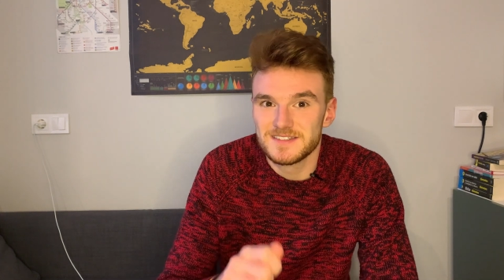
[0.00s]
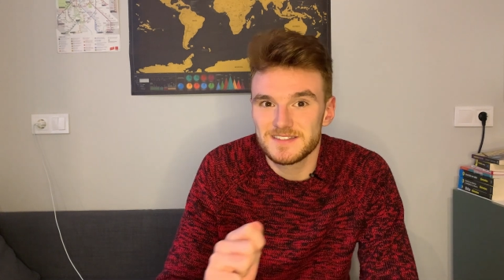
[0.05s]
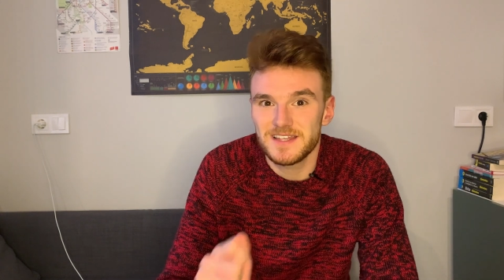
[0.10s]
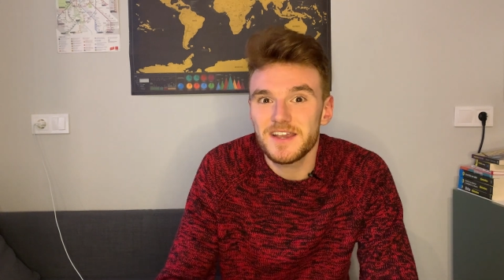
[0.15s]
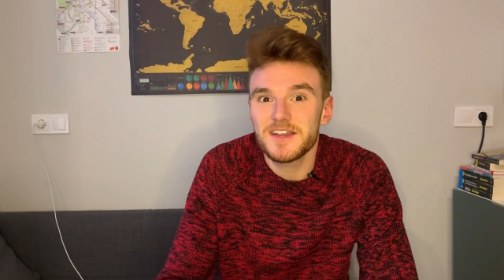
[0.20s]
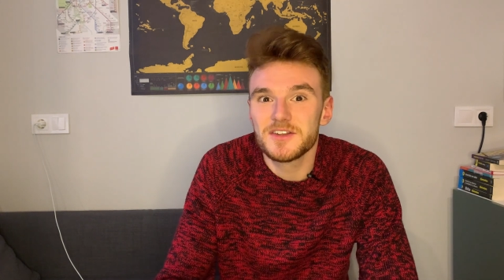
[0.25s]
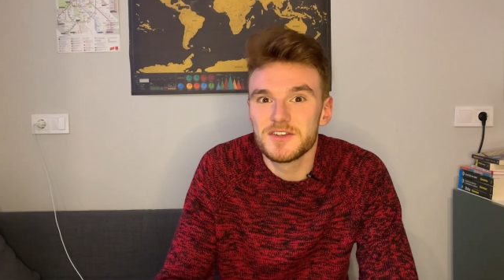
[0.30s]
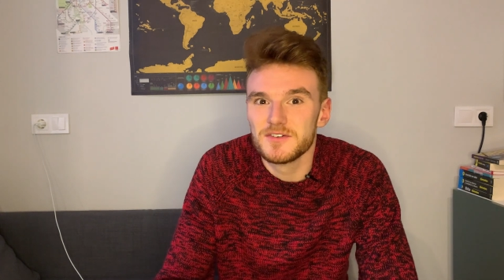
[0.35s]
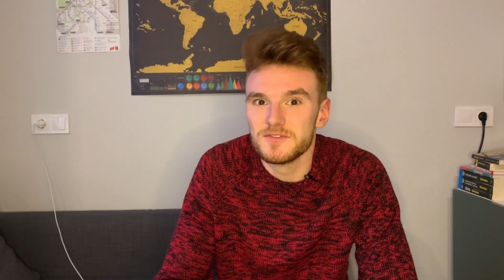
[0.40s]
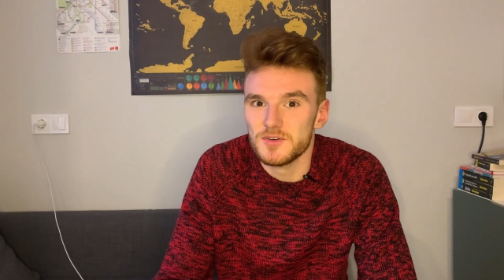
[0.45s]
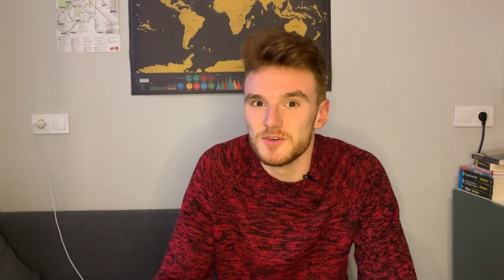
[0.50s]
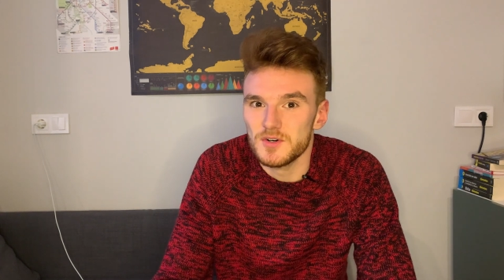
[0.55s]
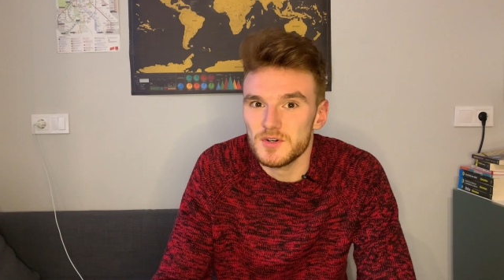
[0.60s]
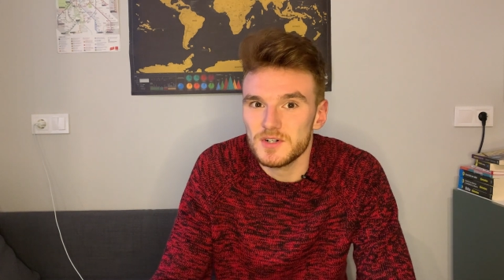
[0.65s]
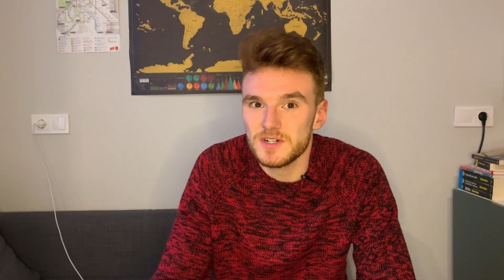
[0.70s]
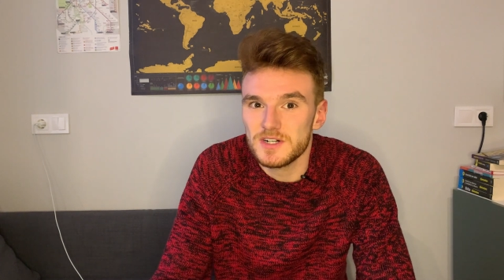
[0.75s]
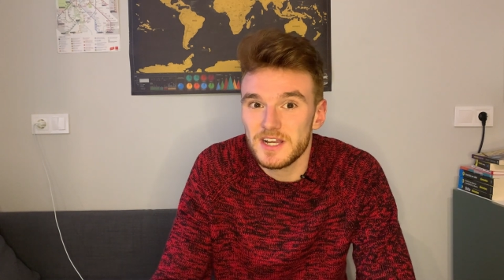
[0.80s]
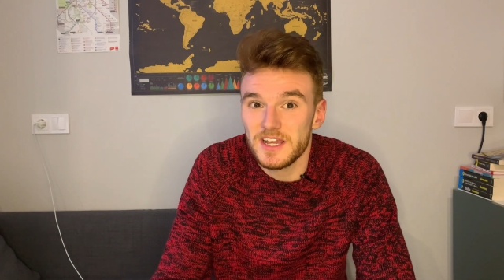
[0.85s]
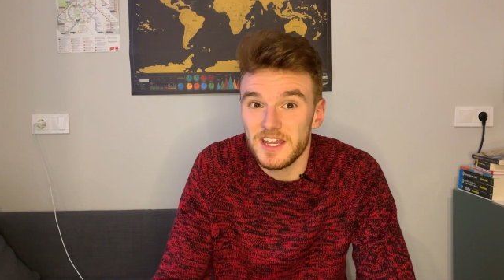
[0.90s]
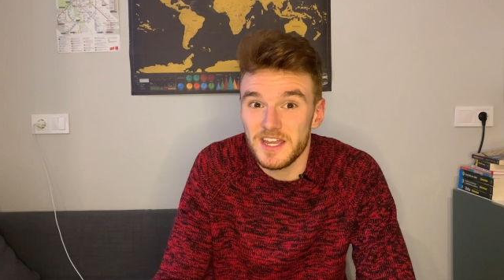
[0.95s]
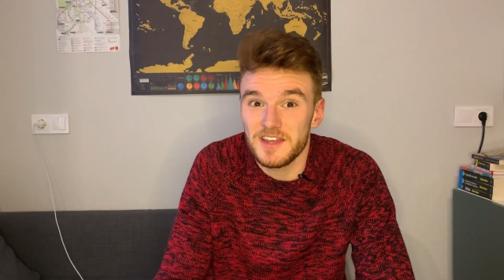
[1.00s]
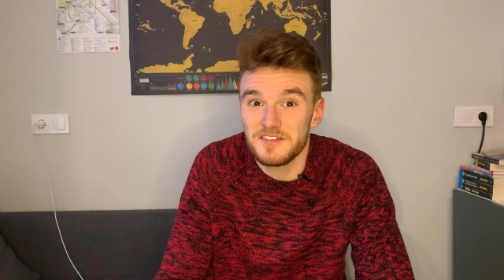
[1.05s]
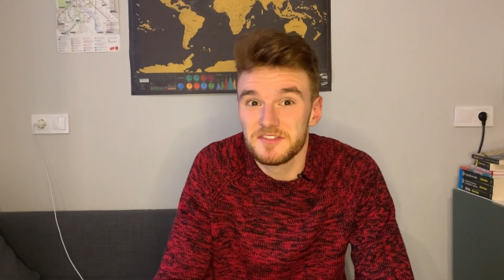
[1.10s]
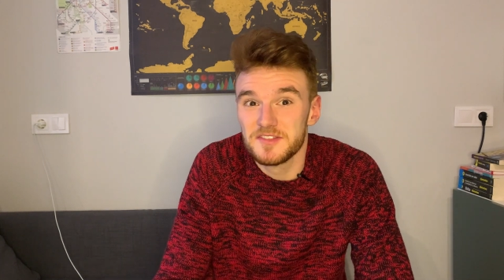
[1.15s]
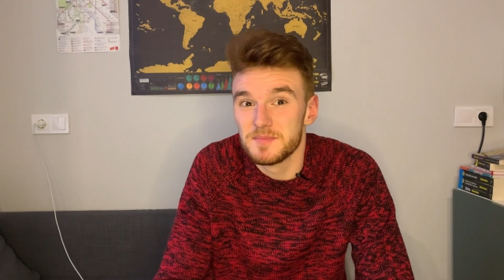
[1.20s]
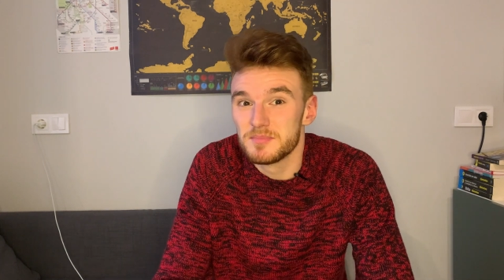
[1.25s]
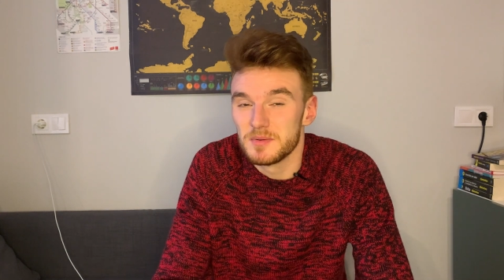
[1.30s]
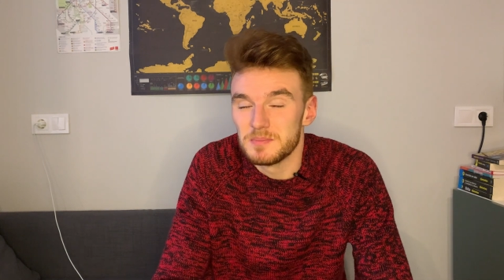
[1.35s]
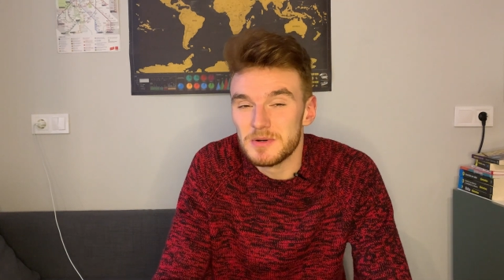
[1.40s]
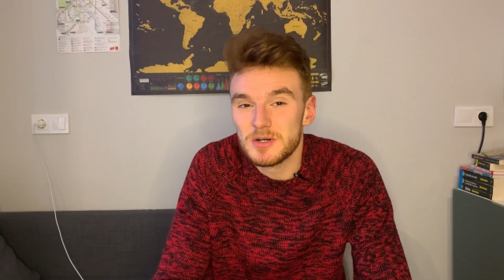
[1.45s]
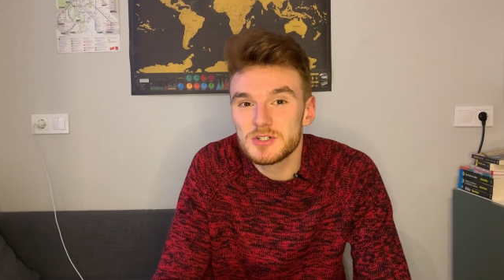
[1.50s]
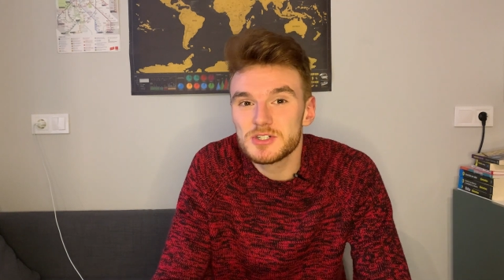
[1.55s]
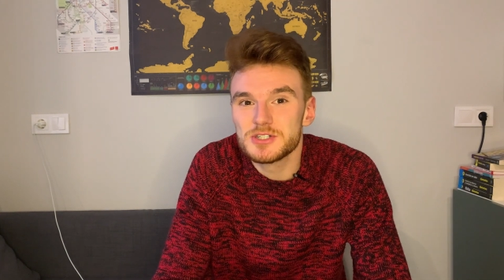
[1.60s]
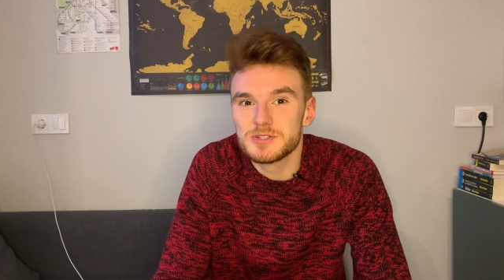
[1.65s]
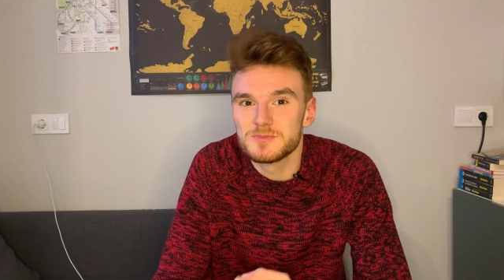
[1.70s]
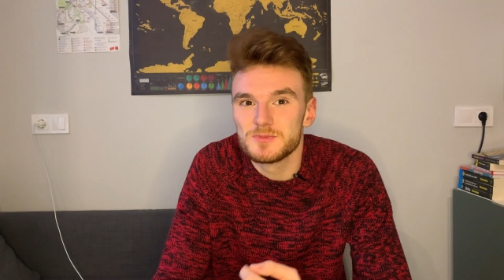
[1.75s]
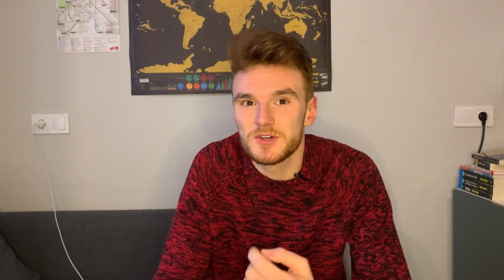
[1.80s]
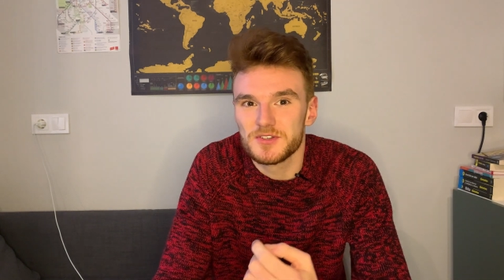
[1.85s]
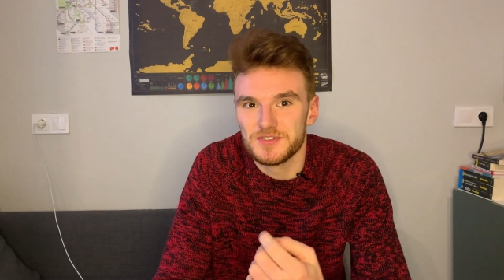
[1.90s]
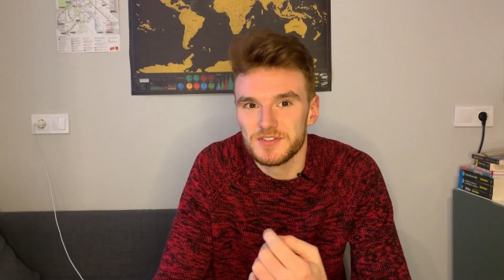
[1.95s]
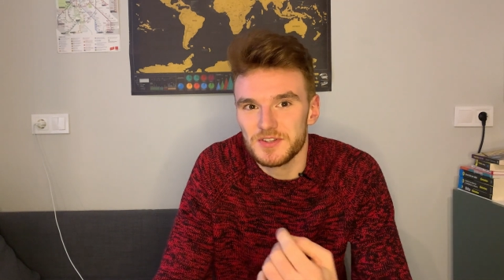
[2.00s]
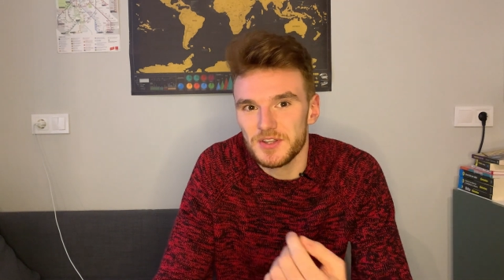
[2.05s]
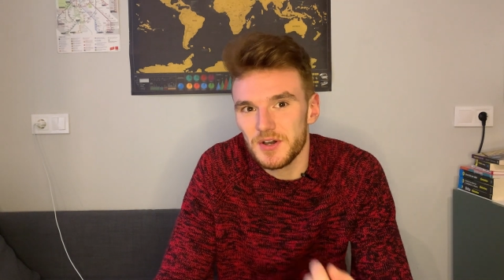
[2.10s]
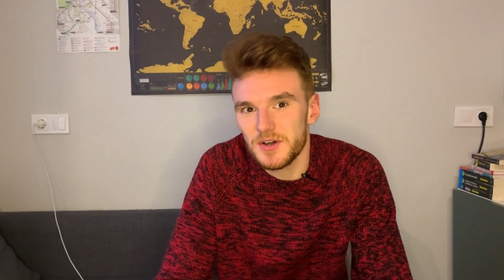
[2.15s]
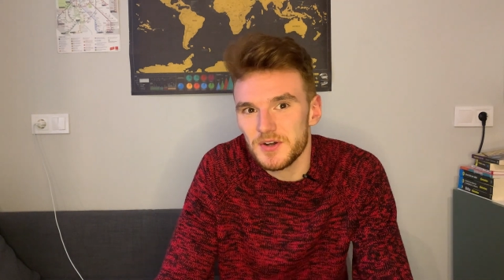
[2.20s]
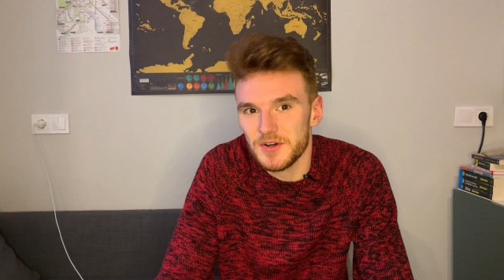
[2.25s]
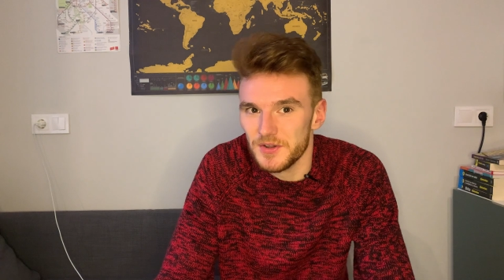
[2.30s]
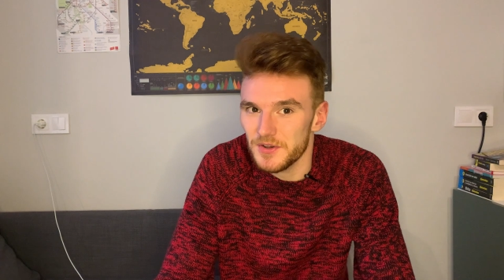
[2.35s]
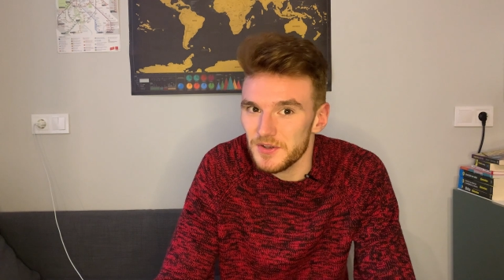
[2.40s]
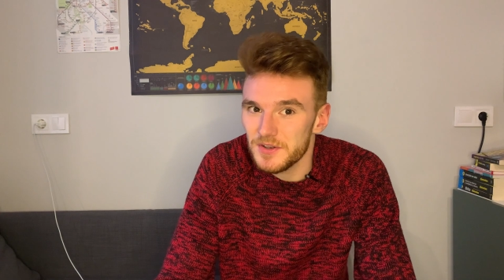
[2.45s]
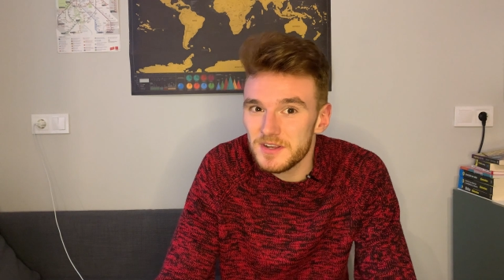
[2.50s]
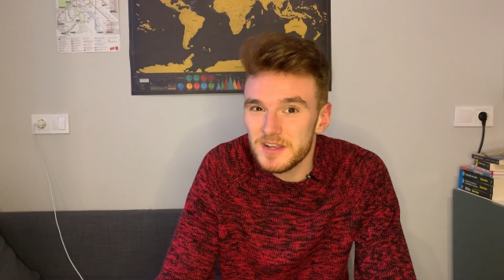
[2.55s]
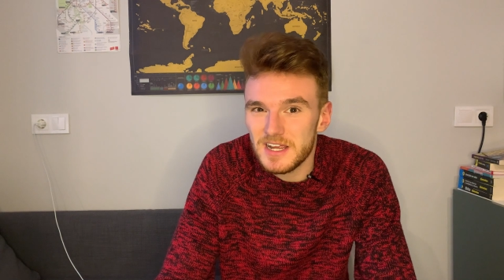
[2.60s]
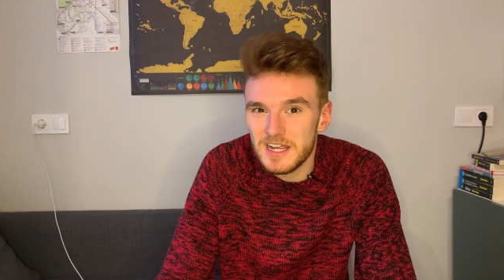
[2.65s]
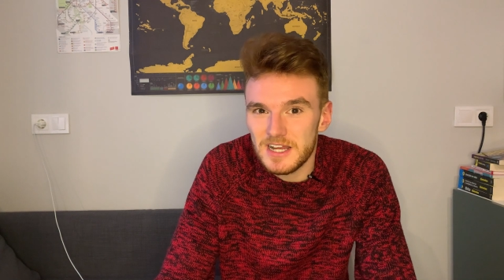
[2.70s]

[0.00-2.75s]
Second of all, if the promotion wasn't on,